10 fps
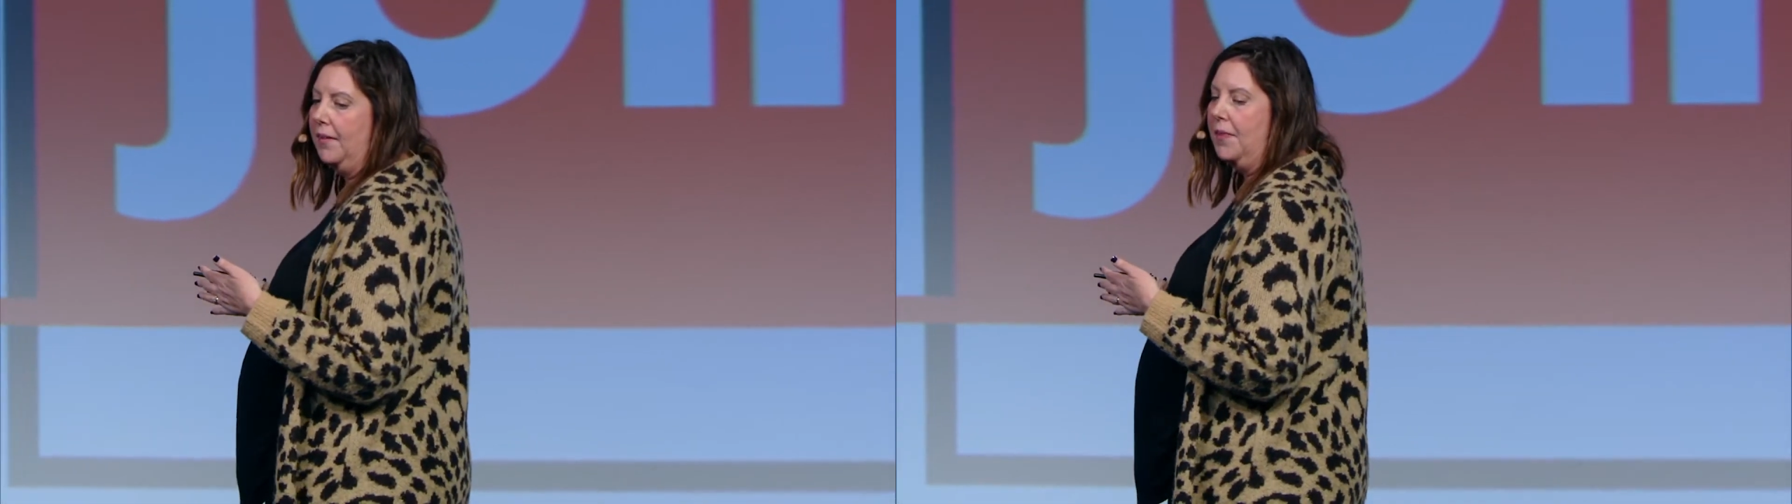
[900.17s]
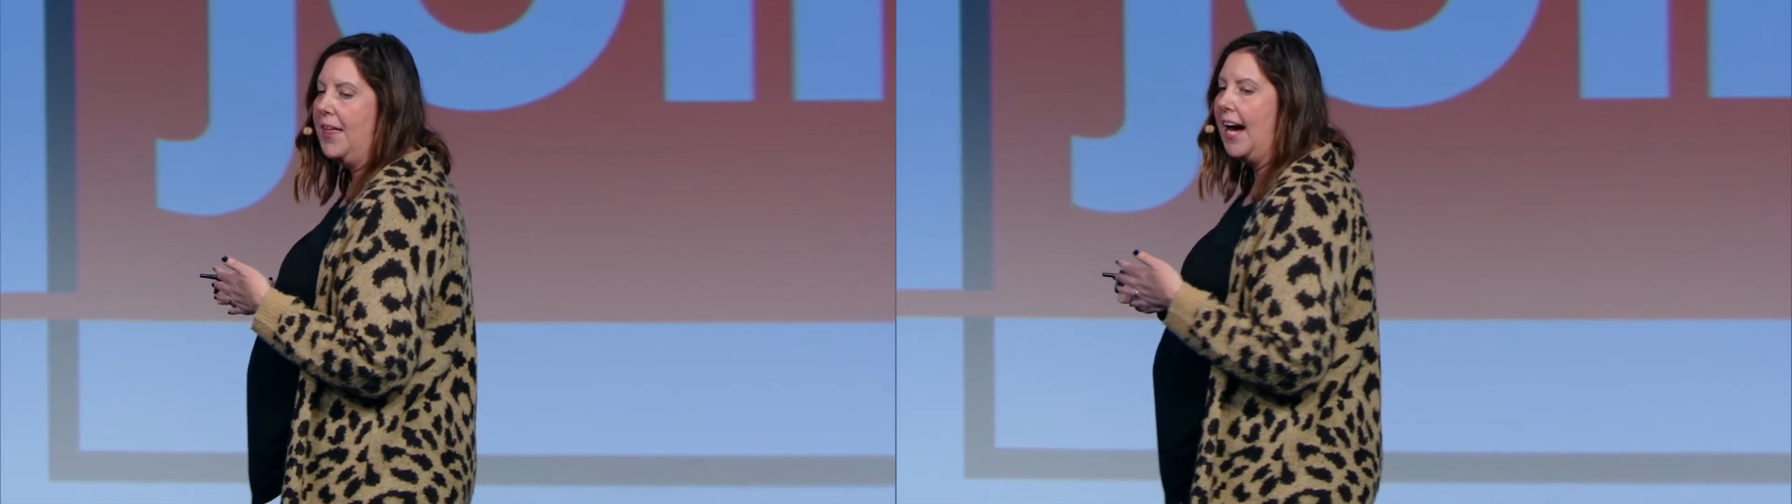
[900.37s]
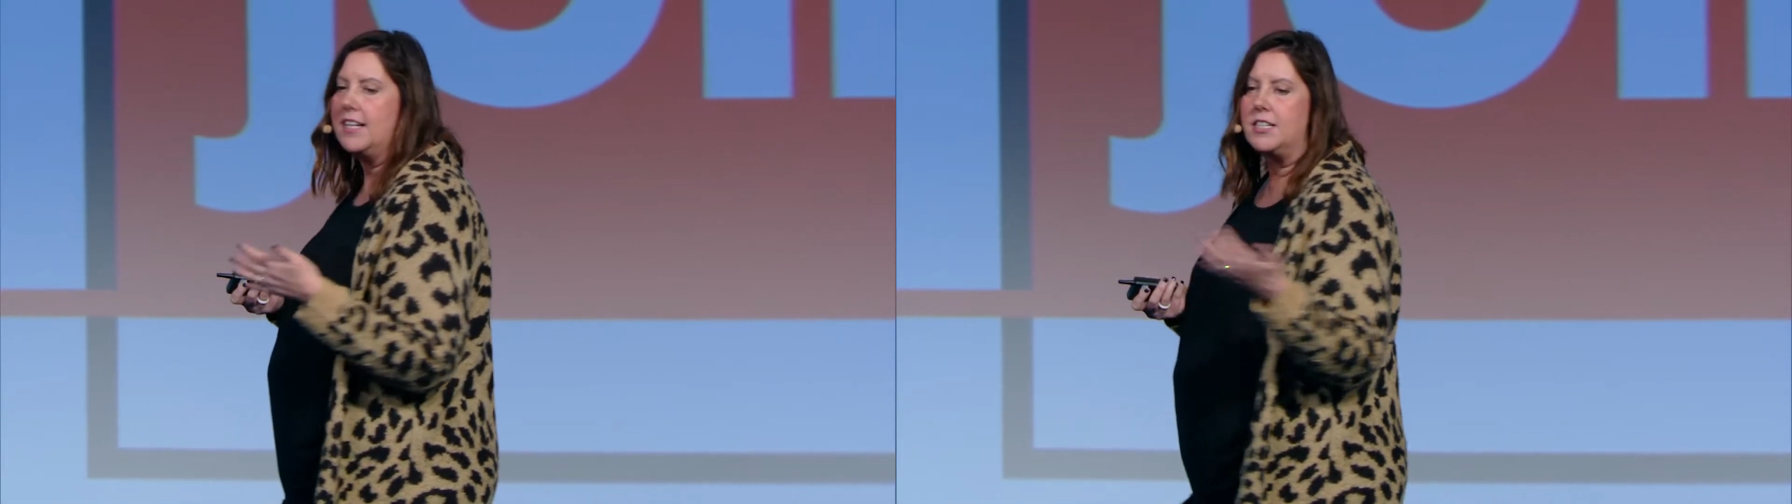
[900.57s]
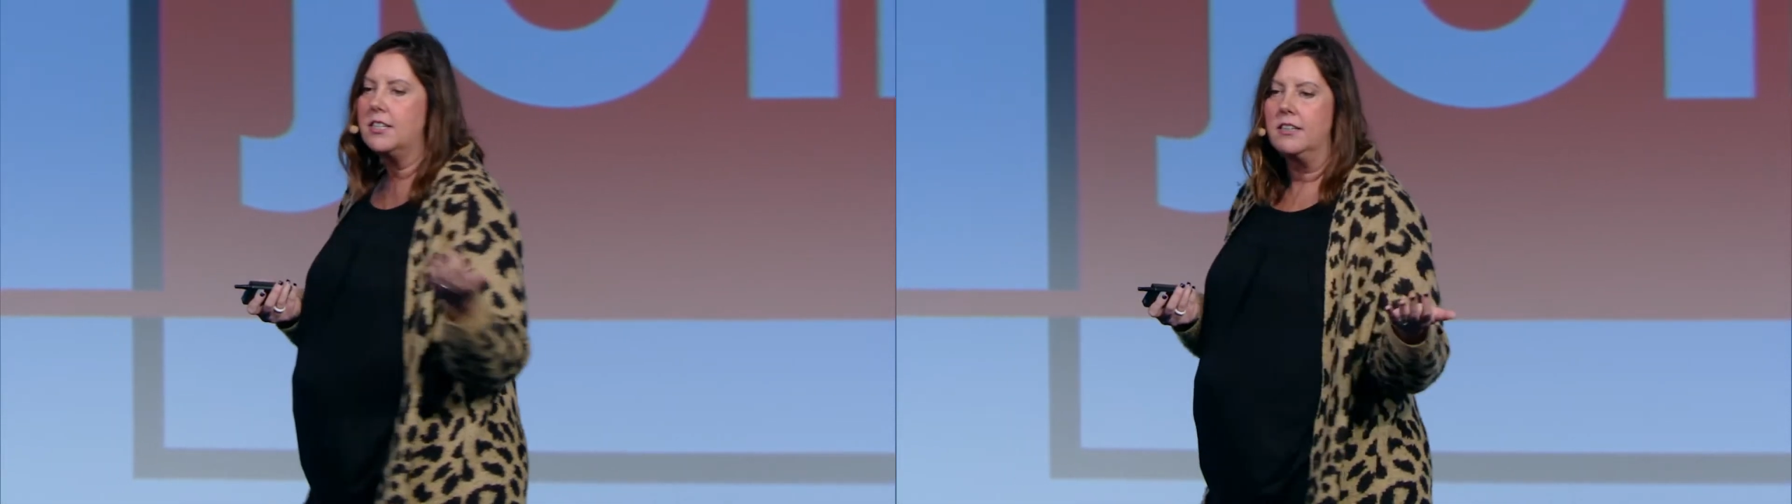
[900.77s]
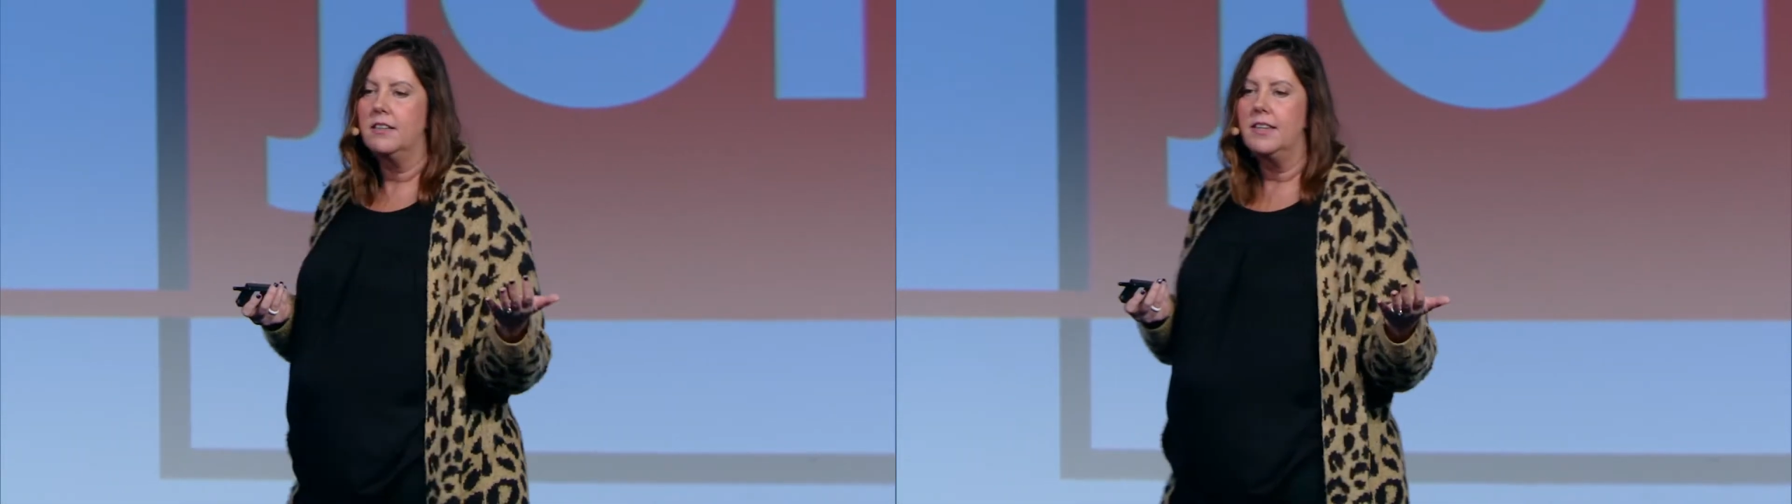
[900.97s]
that
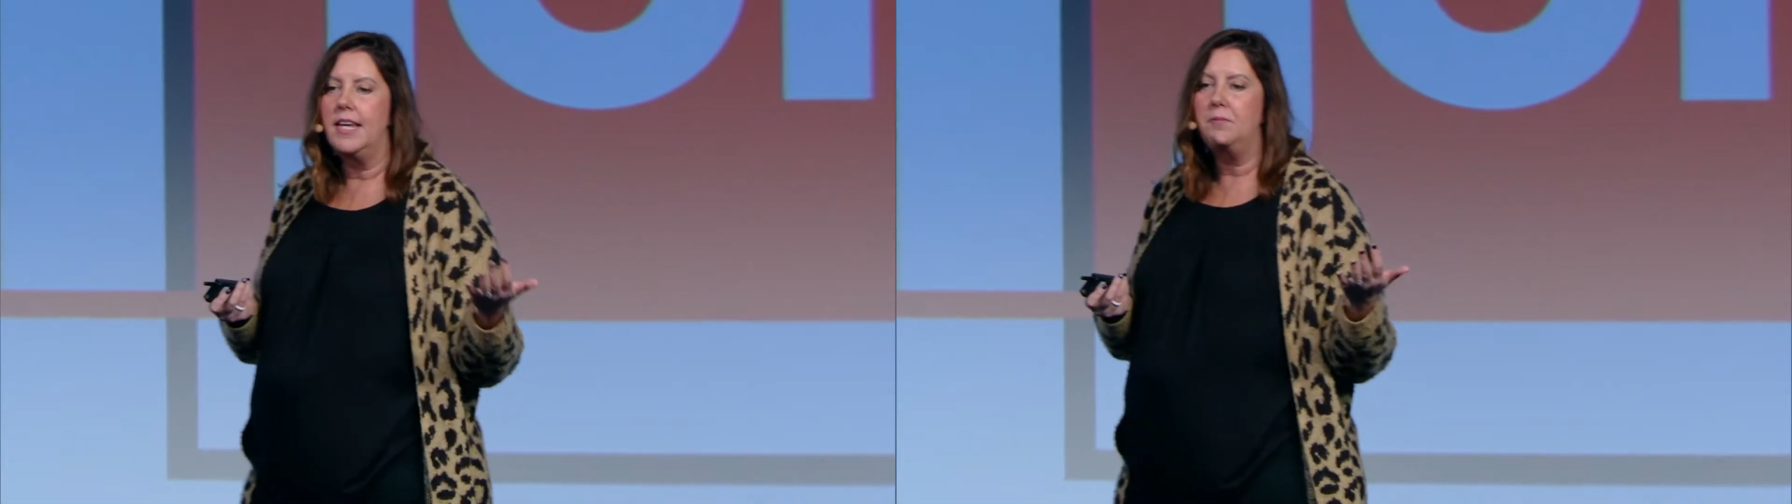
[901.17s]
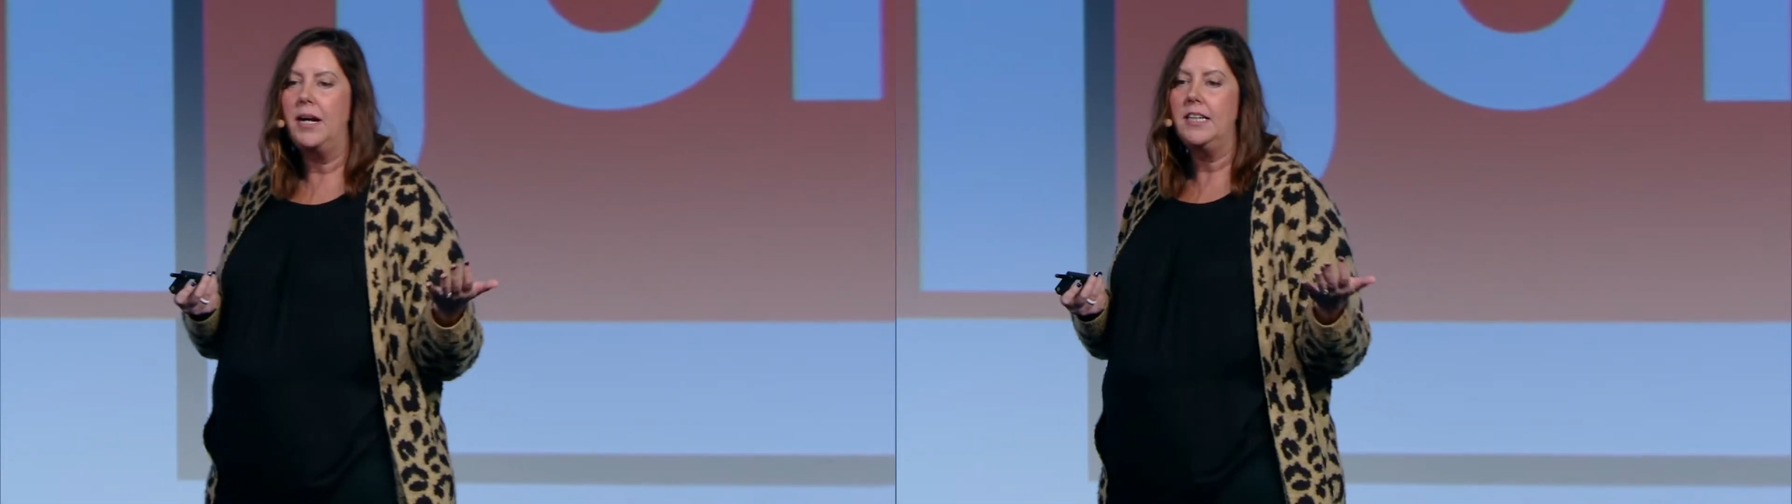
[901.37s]
they might